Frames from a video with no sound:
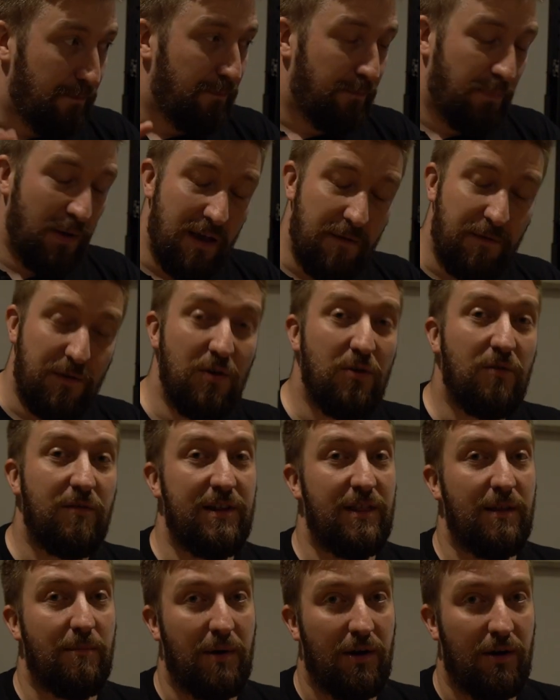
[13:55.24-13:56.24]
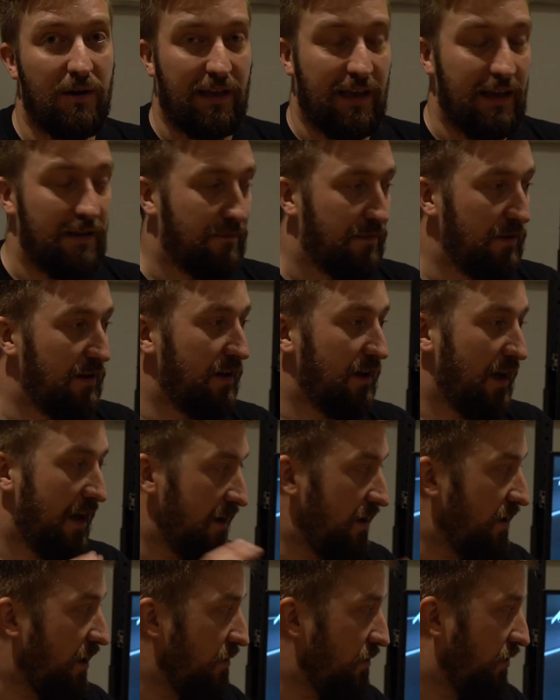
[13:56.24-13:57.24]
But if you're in the market for a
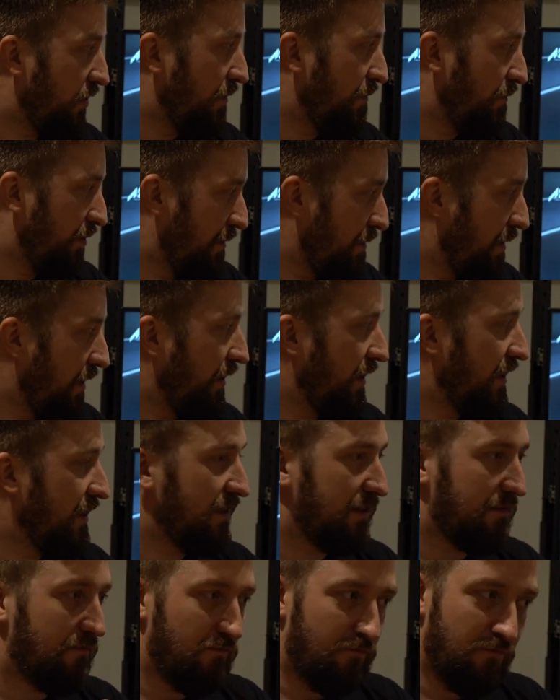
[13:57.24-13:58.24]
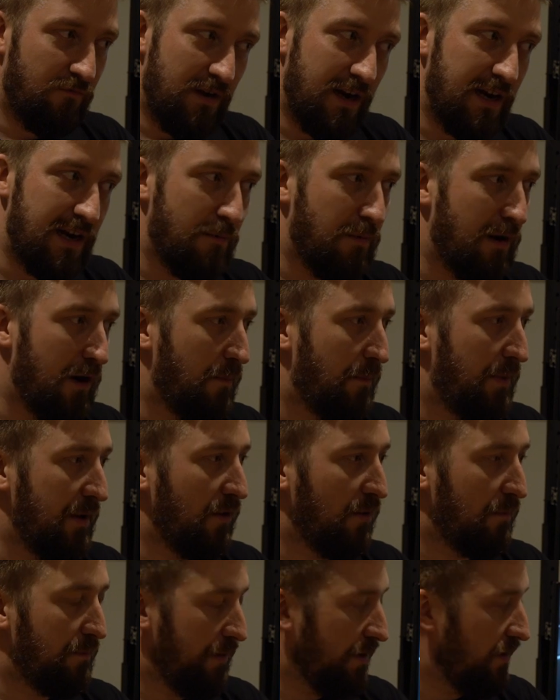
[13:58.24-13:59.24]
no compromise, really well
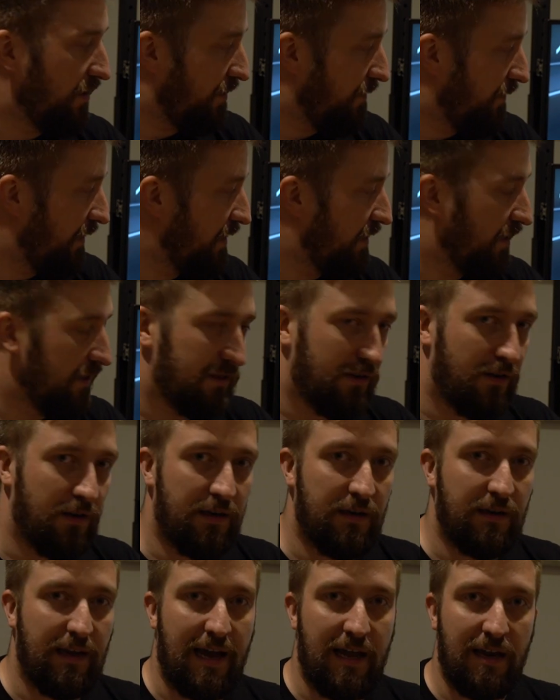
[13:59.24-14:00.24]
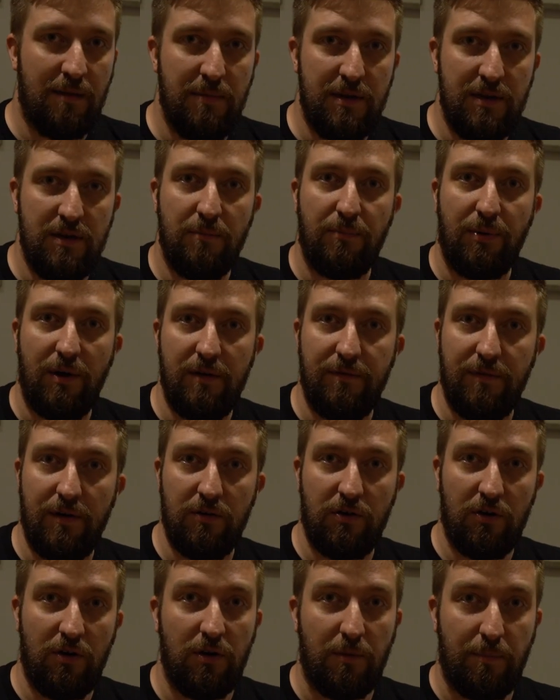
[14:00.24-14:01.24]
built, beautifully designed aluminium
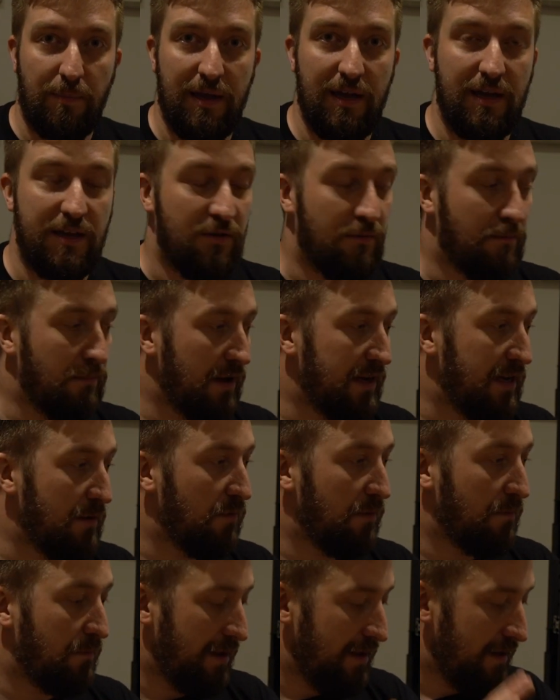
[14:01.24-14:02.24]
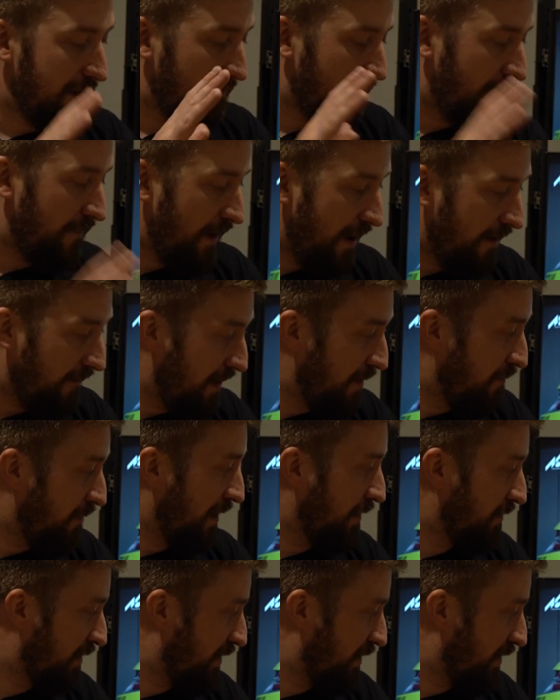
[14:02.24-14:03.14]
profile cockpit, your money would be very well